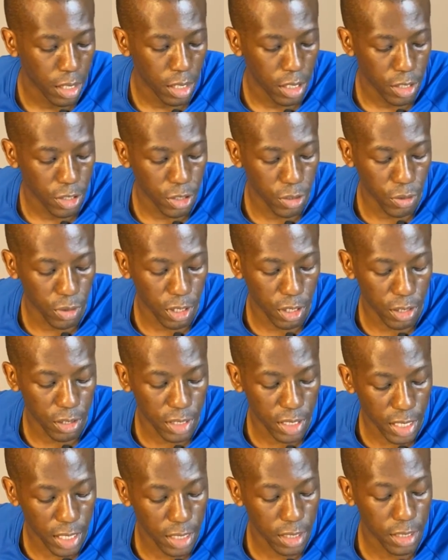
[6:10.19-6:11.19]
So there's
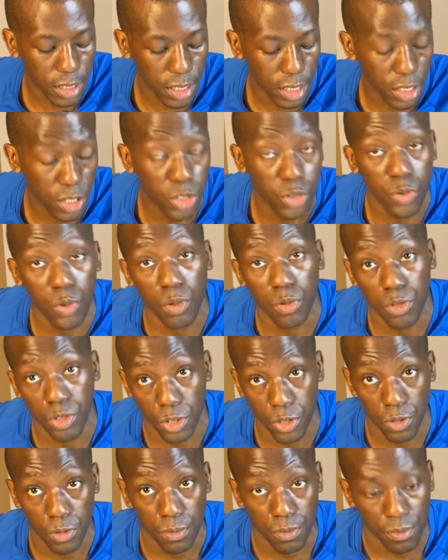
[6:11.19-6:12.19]
EST
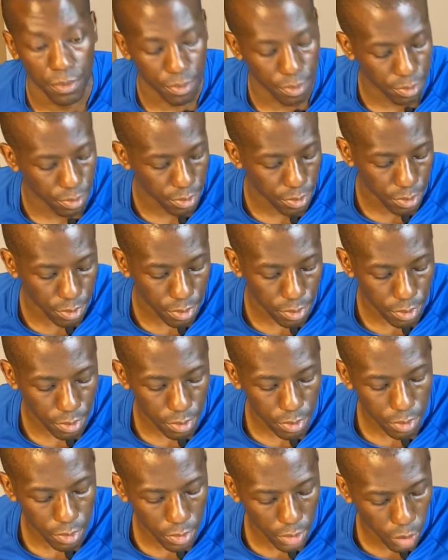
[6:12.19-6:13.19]
202,
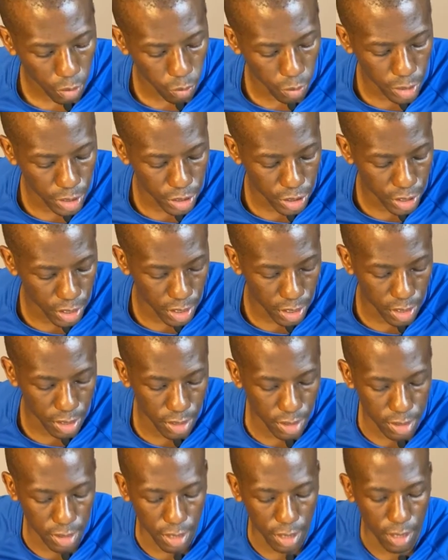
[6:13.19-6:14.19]
which
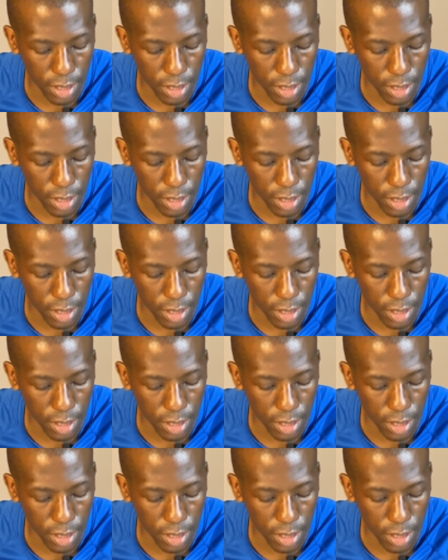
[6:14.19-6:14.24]
is